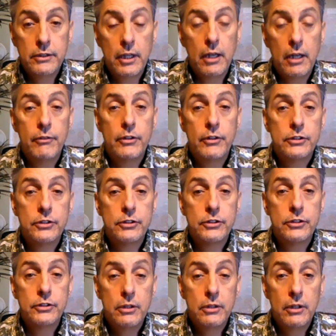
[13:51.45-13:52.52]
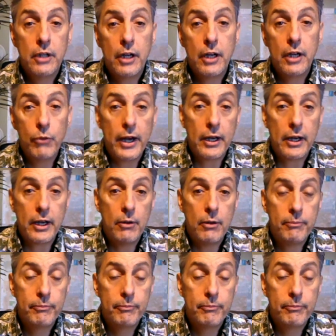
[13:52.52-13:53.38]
television, and radio.